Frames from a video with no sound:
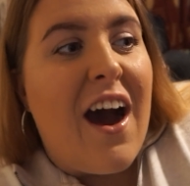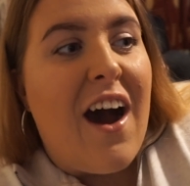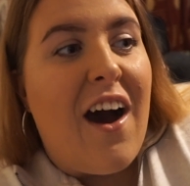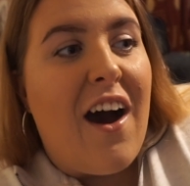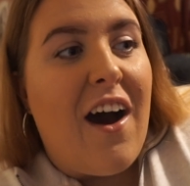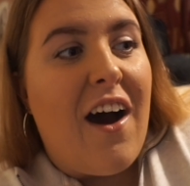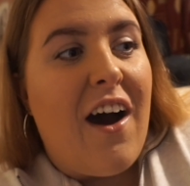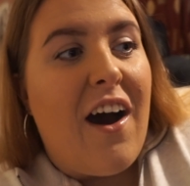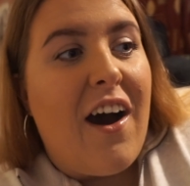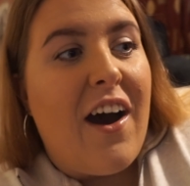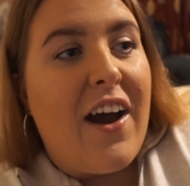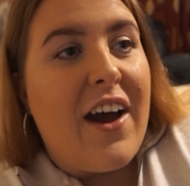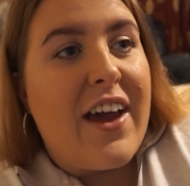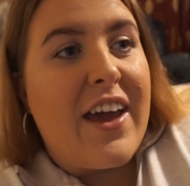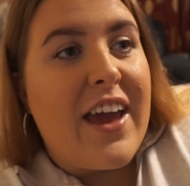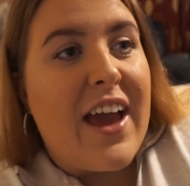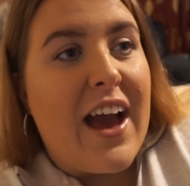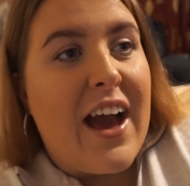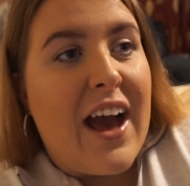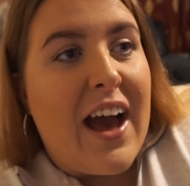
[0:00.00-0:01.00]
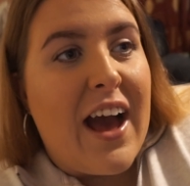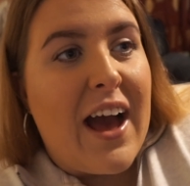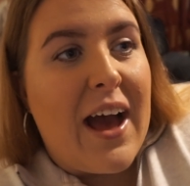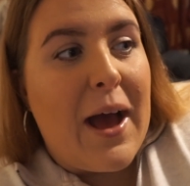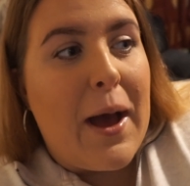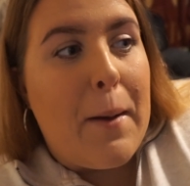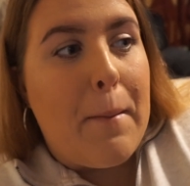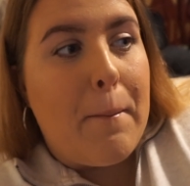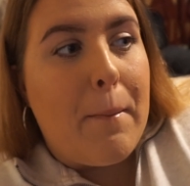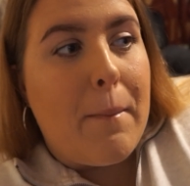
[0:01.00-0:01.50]
I
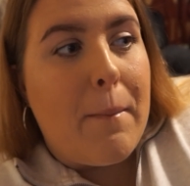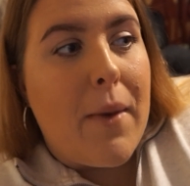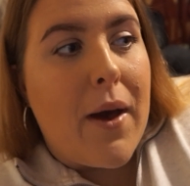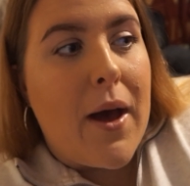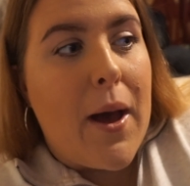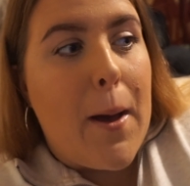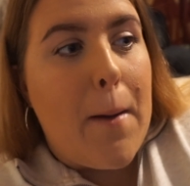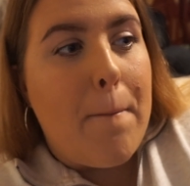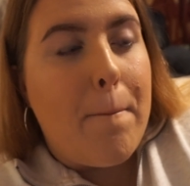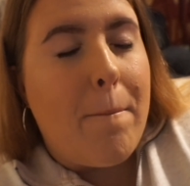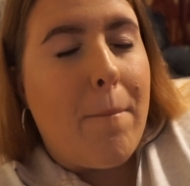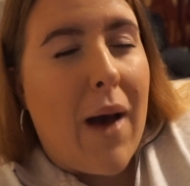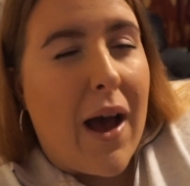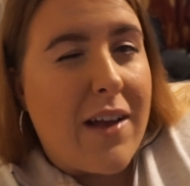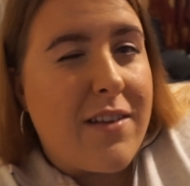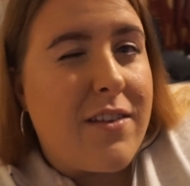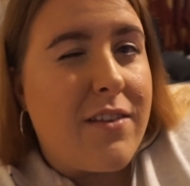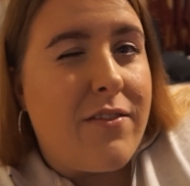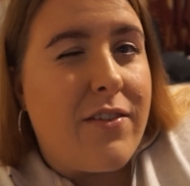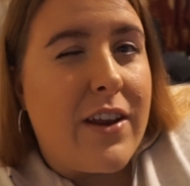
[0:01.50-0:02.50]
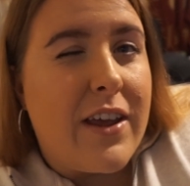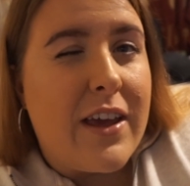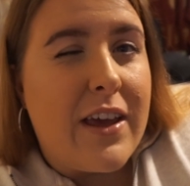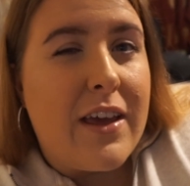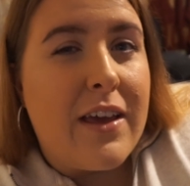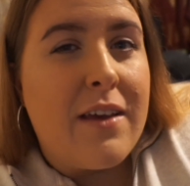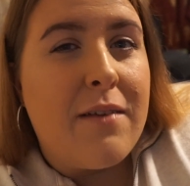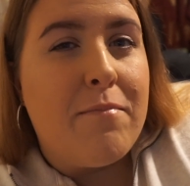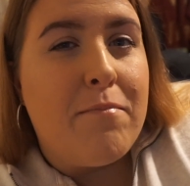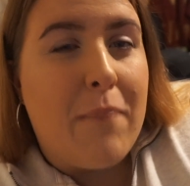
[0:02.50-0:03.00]
am a
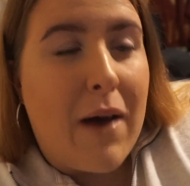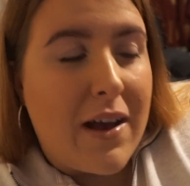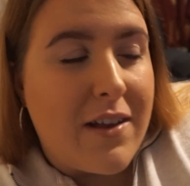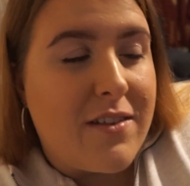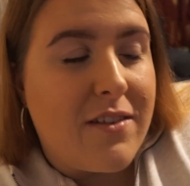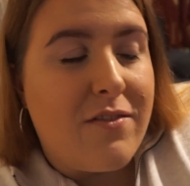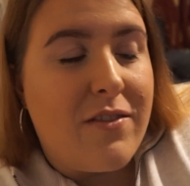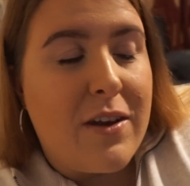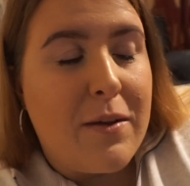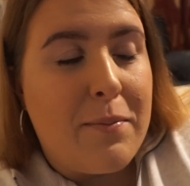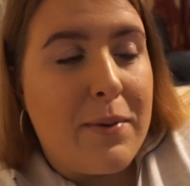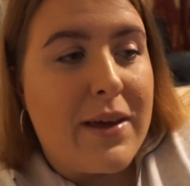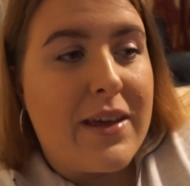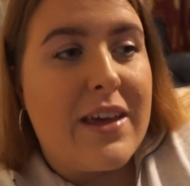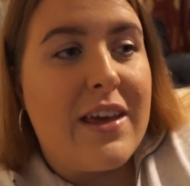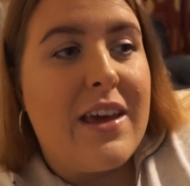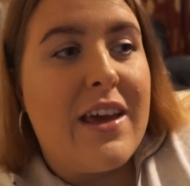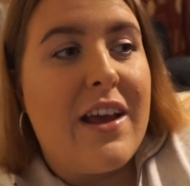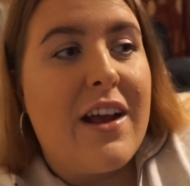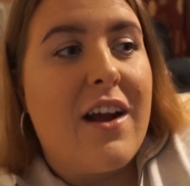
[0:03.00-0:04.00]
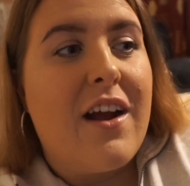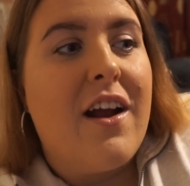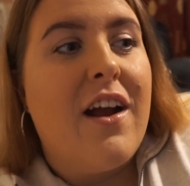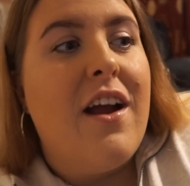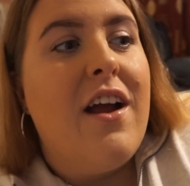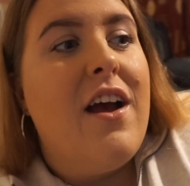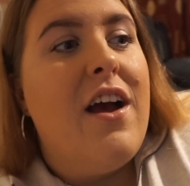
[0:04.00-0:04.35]
massively, massively picky eater.